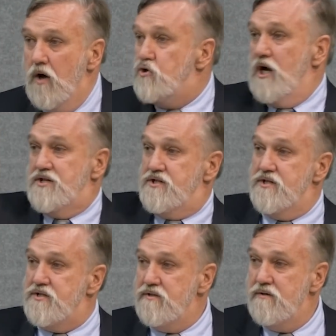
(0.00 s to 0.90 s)
no
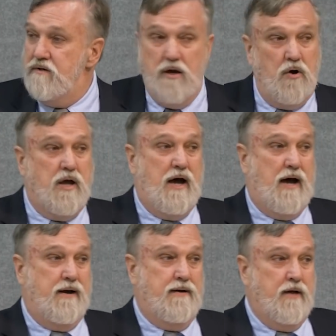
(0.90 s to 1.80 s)
justice, no
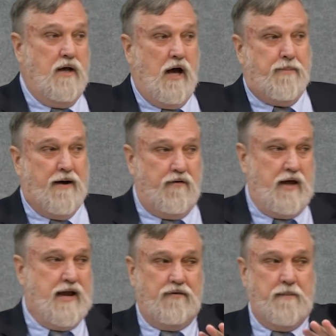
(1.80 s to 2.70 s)
God above
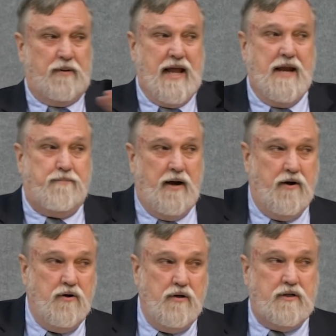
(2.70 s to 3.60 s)
every Planned
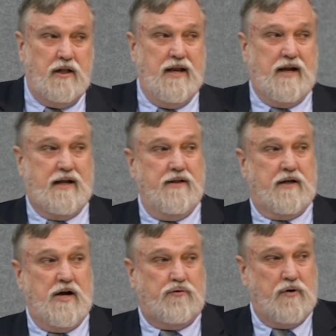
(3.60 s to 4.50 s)
Parenthood clinic in the
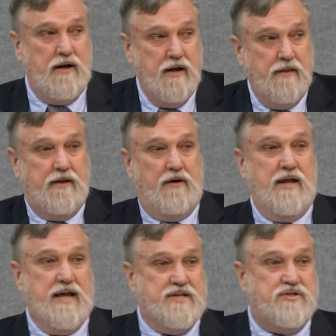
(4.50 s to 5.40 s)
country. There
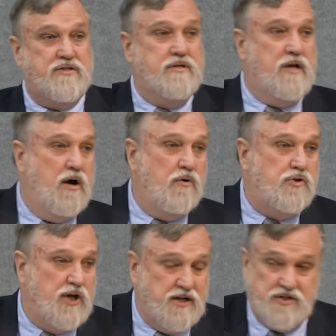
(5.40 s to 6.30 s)
is no
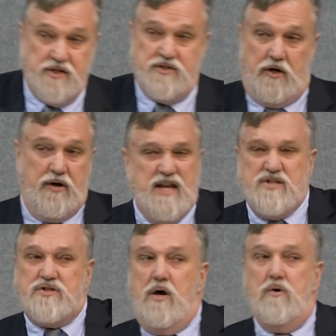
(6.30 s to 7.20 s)
justice. There
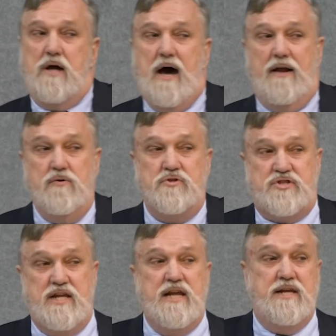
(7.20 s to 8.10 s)
is no God who
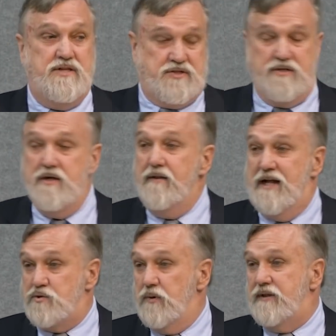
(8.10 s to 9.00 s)
sees.
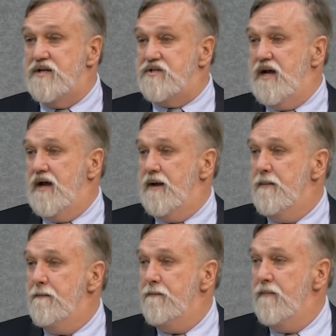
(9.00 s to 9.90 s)
That's what they say.
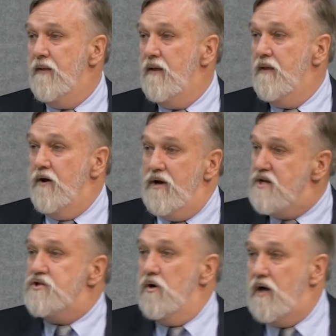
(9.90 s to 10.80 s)
There
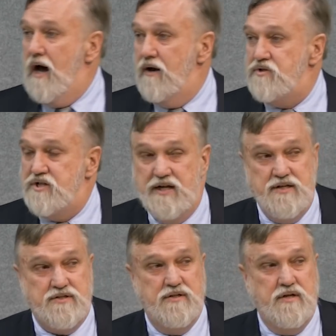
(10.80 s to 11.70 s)
is no God who
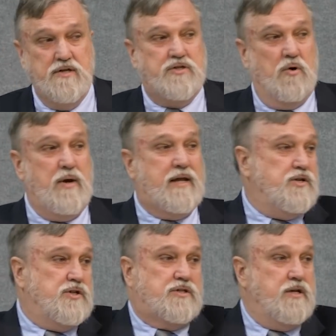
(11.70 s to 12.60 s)
sees. So we
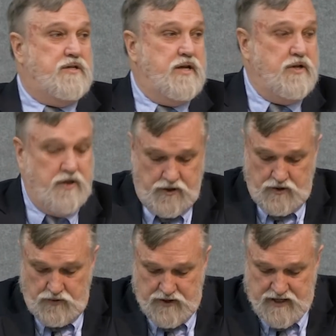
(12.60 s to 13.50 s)
can just continue to
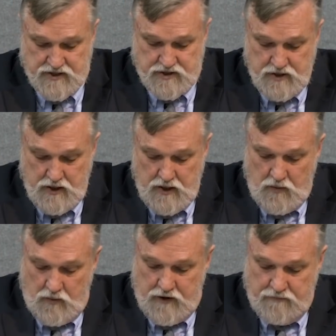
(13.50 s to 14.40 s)
do this
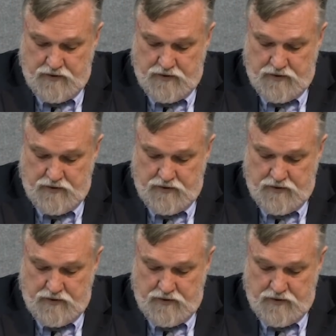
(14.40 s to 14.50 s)
with